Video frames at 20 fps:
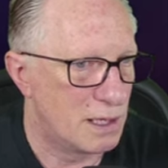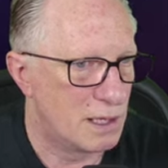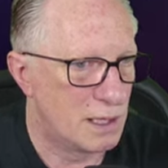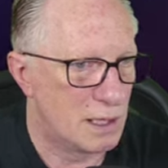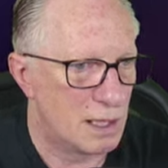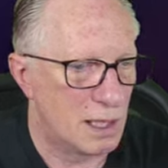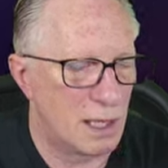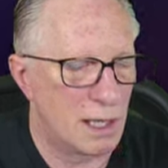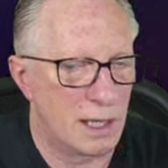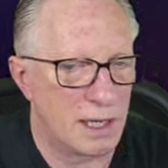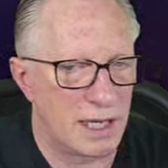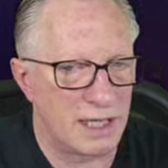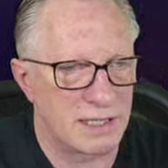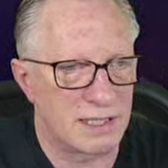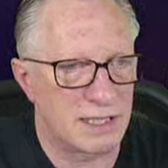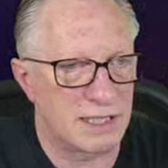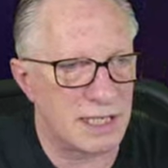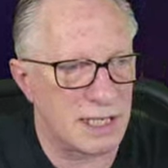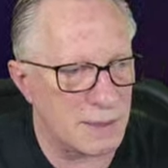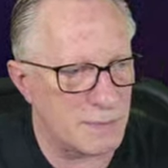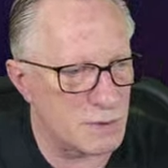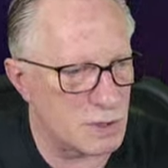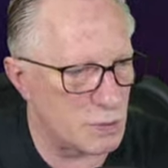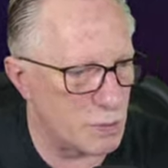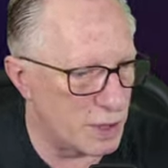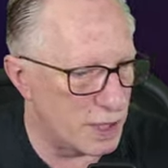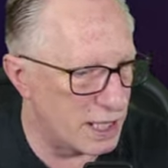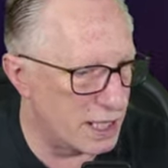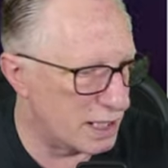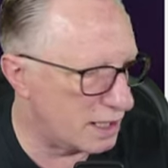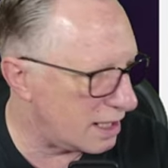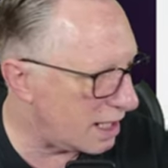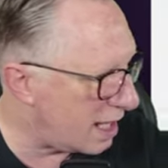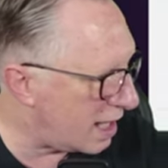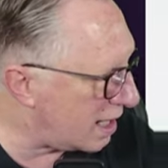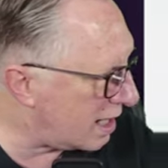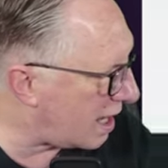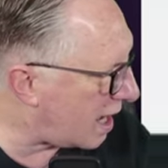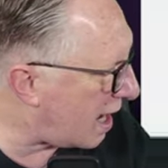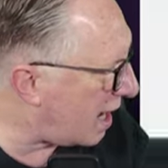It seems weird,
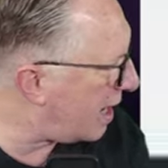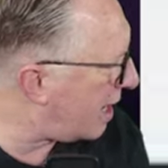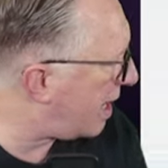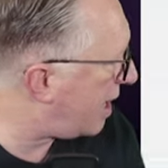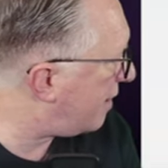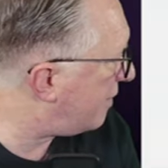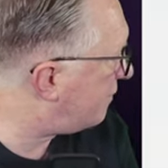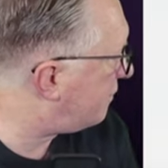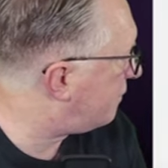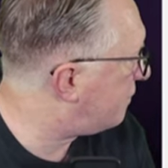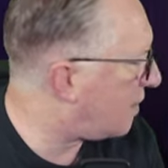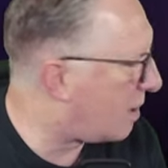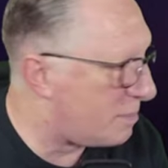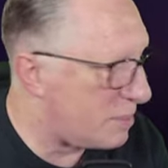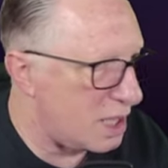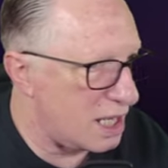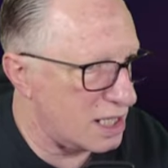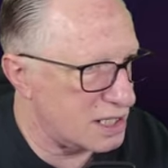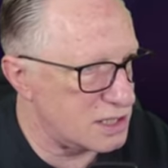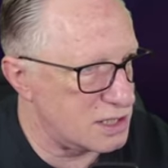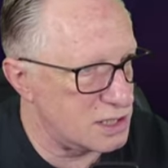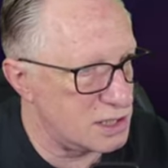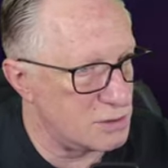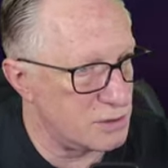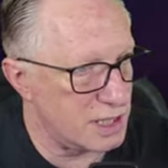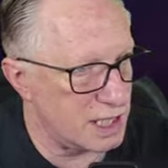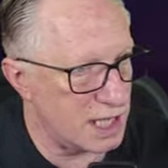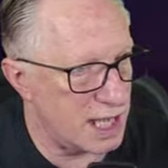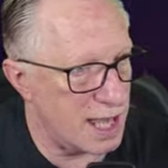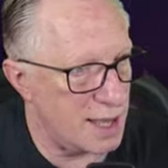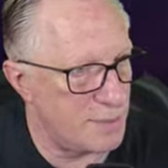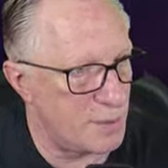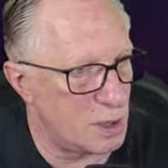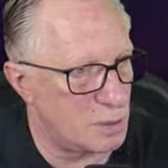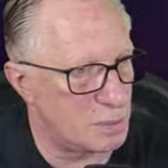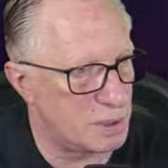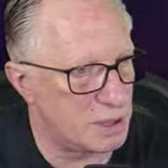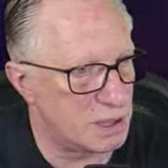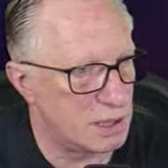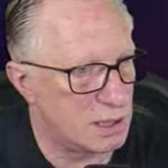and I have a box too that came
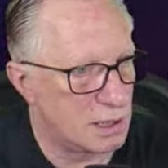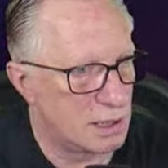open.